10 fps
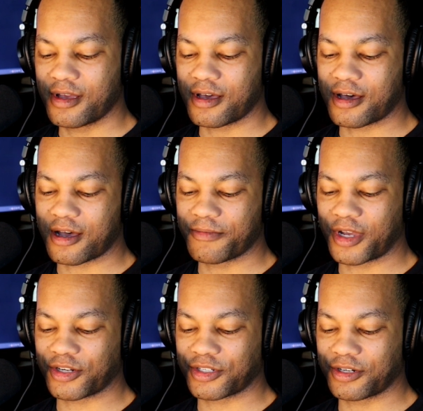Uh, I'm
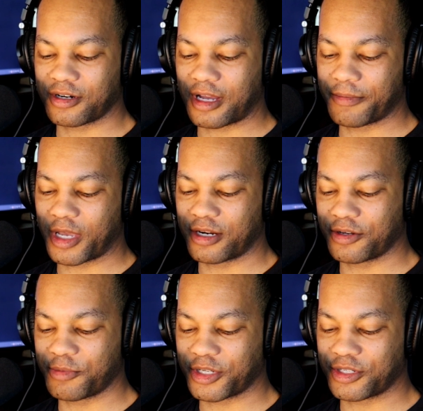not sure. I'm, i know
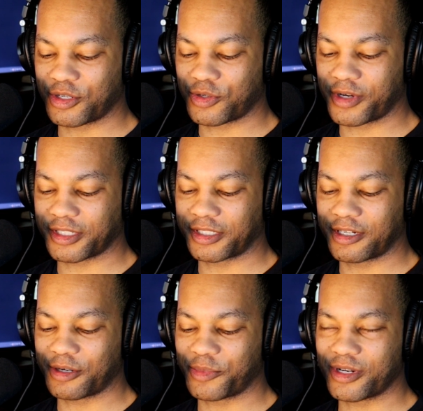you mentioned it twice in
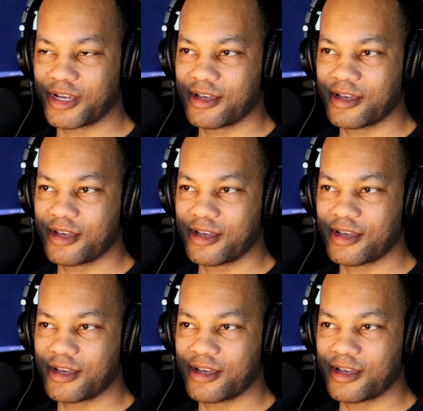here, but